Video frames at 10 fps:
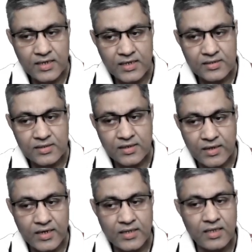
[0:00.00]
it is
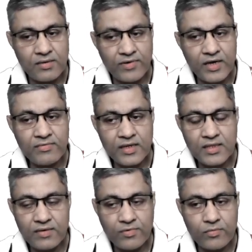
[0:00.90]
greater than 5,
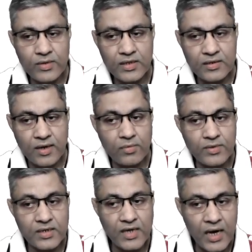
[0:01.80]
and therefore we
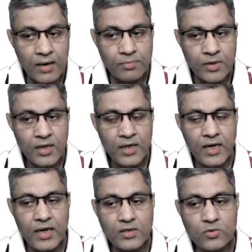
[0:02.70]
round it up.
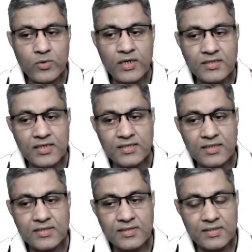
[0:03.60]
and 286
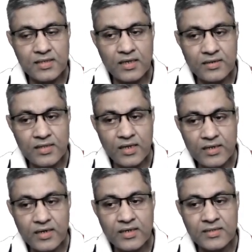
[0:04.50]
is the
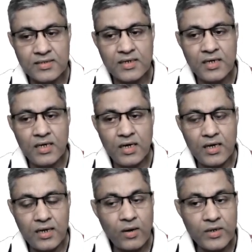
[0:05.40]
nearest
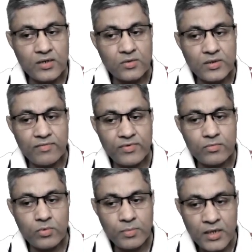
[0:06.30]
rounding to 10
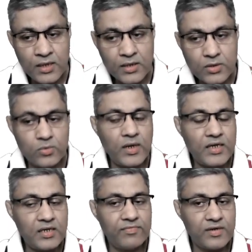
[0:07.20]
feet would be
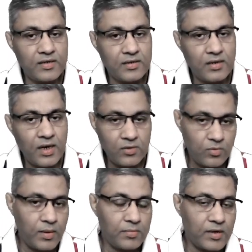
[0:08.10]
290 feet. I
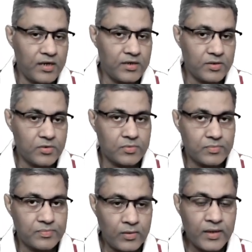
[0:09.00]
hope I'm clear to you.
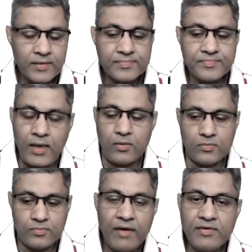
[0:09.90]
Okay. Now,
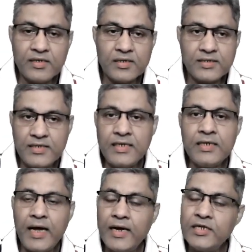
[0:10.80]
having
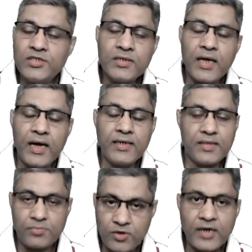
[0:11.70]
seen addition
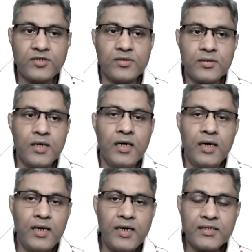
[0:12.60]
and subtraction,
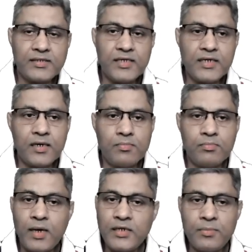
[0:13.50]
let us take
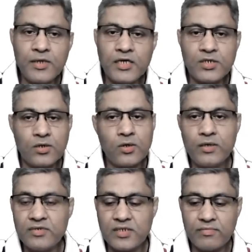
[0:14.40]
up multiplication or
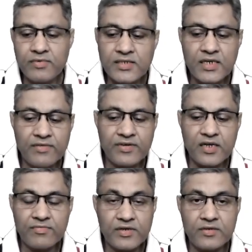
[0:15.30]
division with
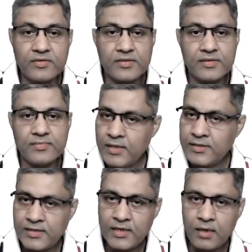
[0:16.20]
significant figures.
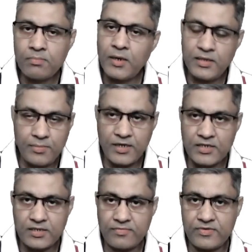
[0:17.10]
Let's take up
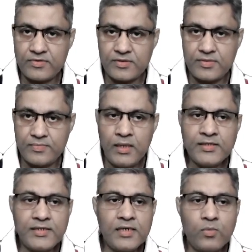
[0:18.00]
multiplication first.
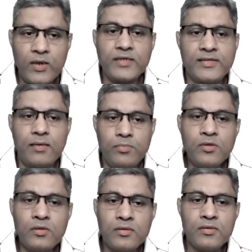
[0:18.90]
Let's take one
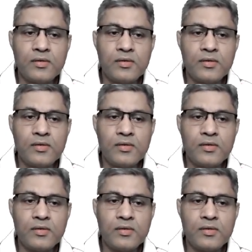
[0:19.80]
example.